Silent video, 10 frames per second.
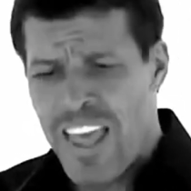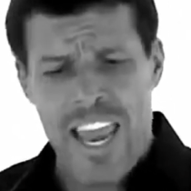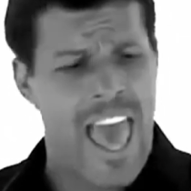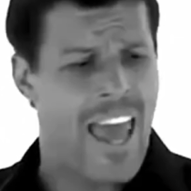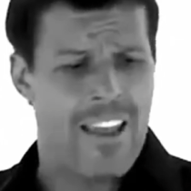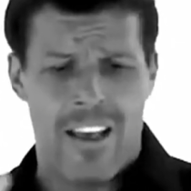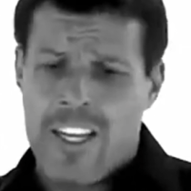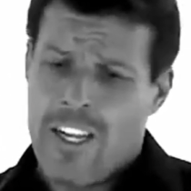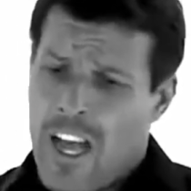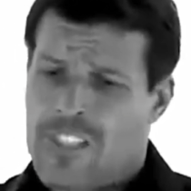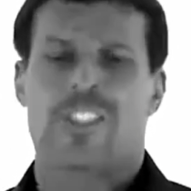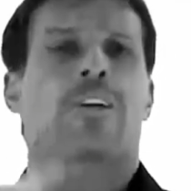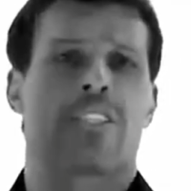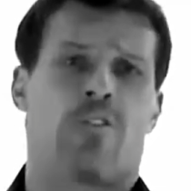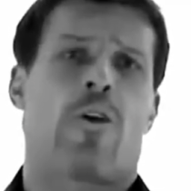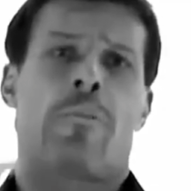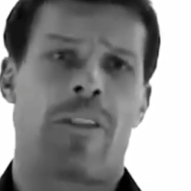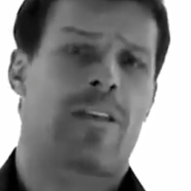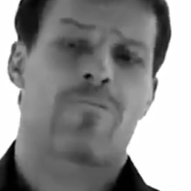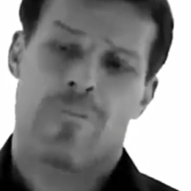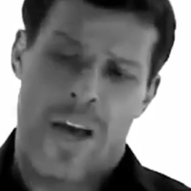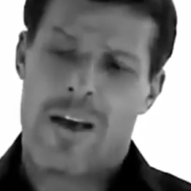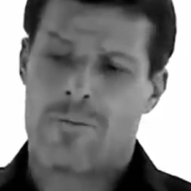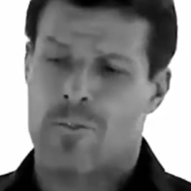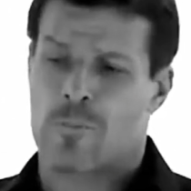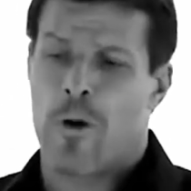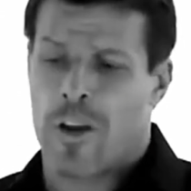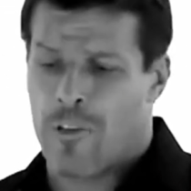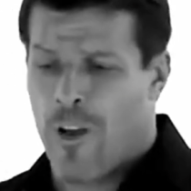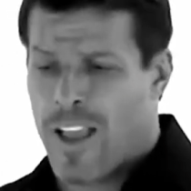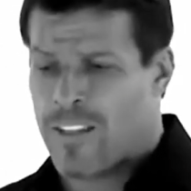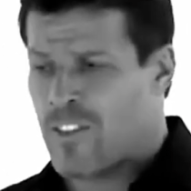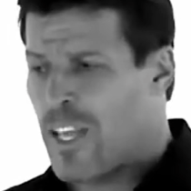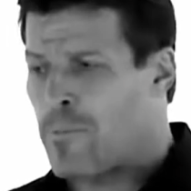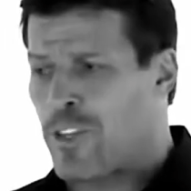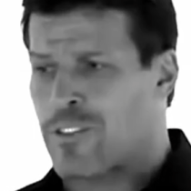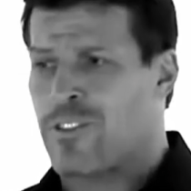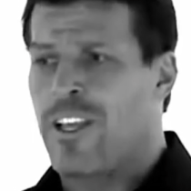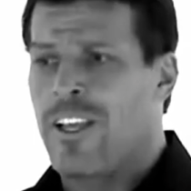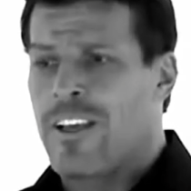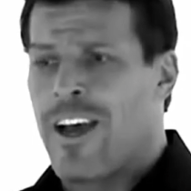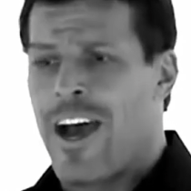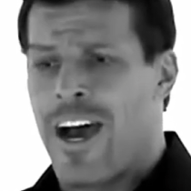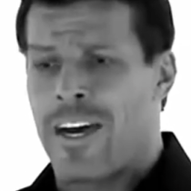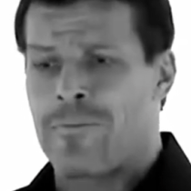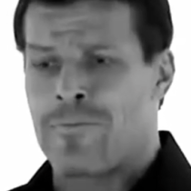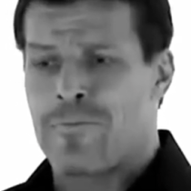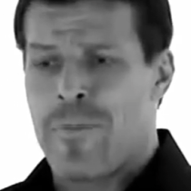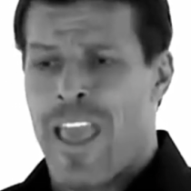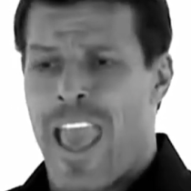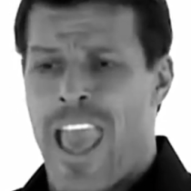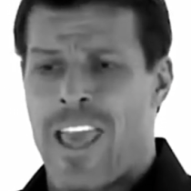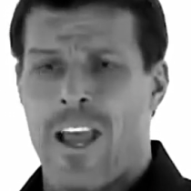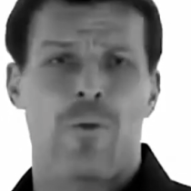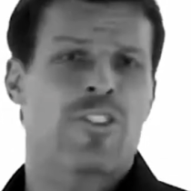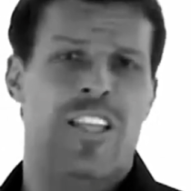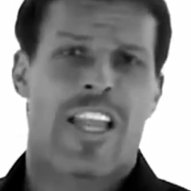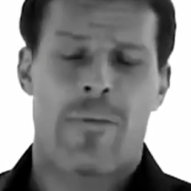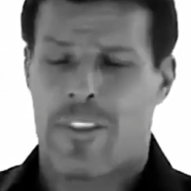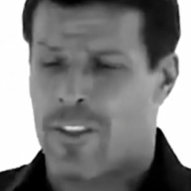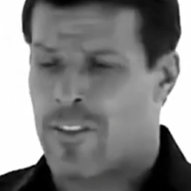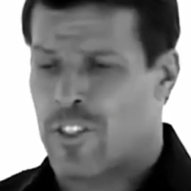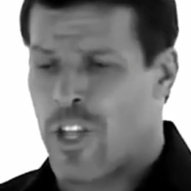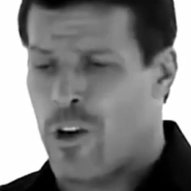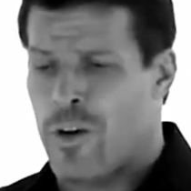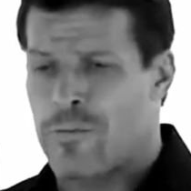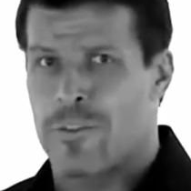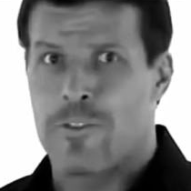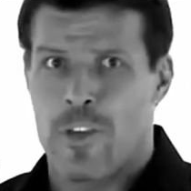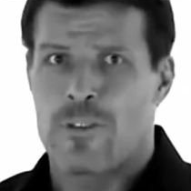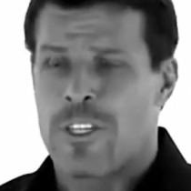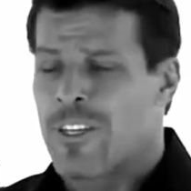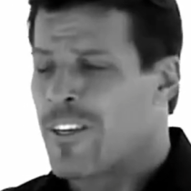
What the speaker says: that had a series of women that spoke on a variety of subjects, and I won't say the name of the show, The View.